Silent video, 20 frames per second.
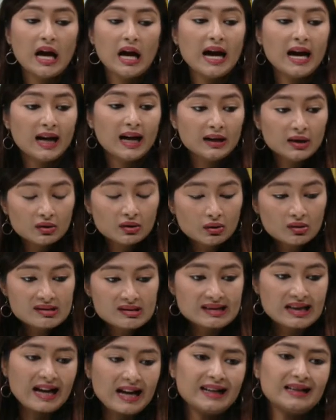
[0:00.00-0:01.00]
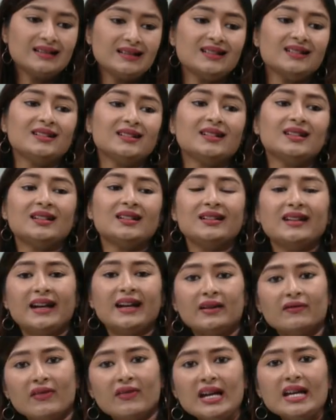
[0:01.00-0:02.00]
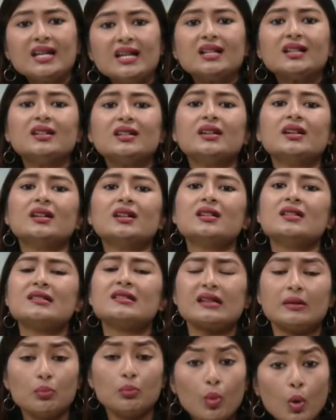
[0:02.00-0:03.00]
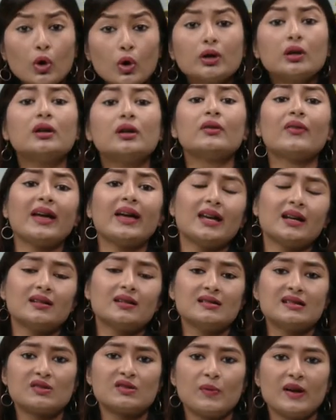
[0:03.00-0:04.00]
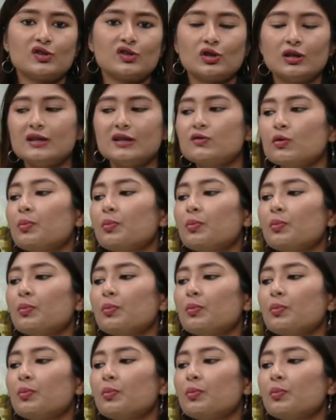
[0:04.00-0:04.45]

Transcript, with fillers: And you know, cycle and vehicles and motored vehicles especially.